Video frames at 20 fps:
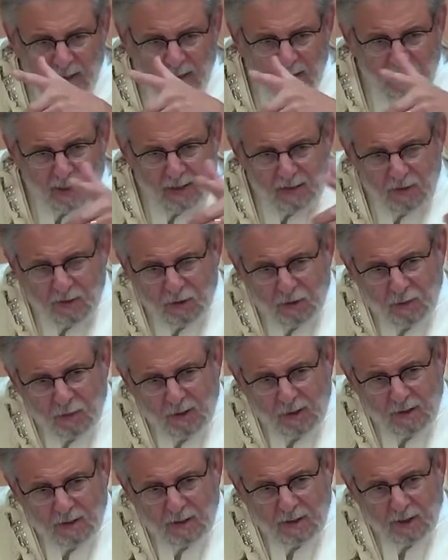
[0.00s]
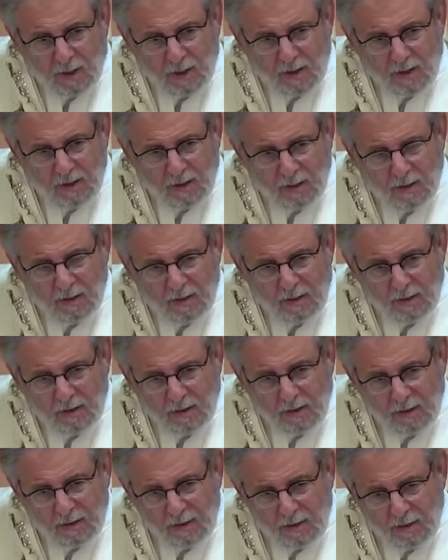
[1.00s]
and the shooting started.
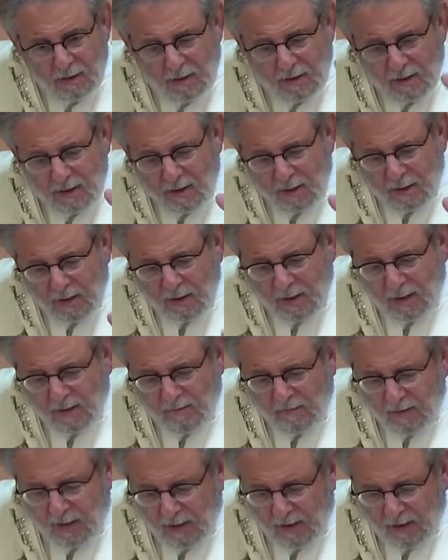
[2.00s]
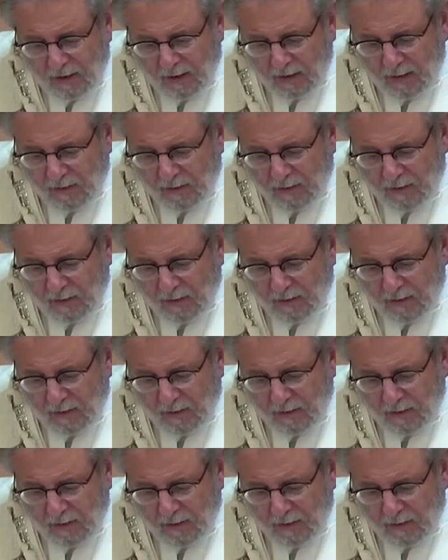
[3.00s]
They fell in.